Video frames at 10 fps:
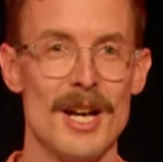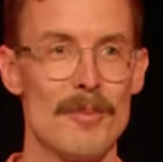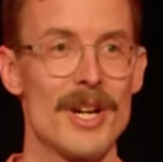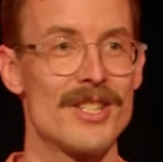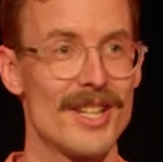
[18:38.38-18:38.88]

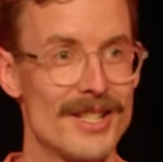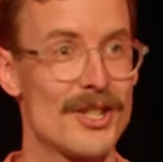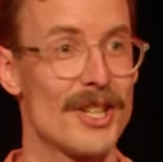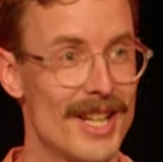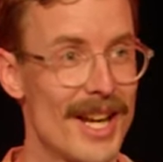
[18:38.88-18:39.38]
but
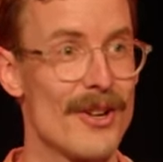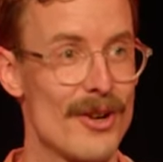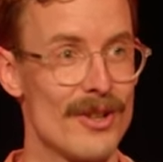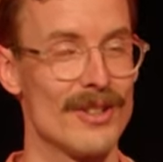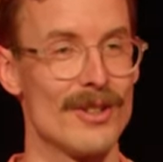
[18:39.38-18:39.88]
to get
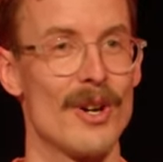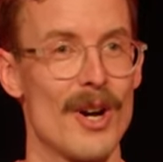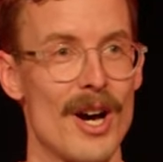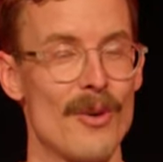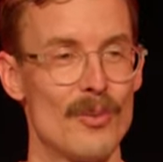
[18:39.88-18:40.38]
on
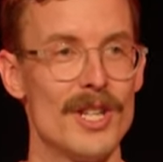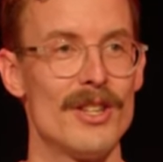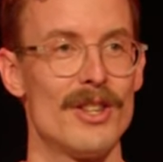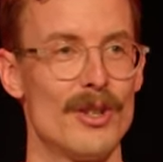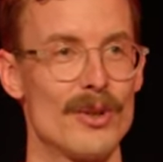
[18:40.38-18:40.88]

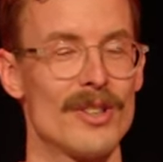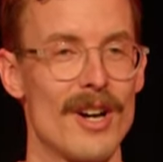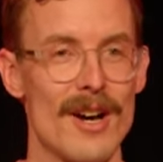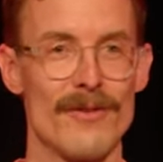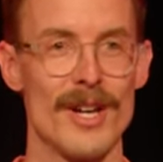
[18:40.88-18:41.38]
with your
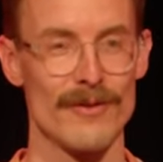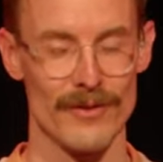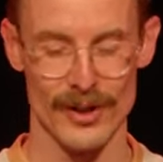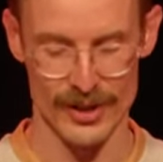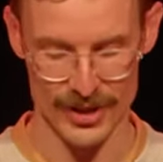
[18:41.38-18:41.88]
life and follow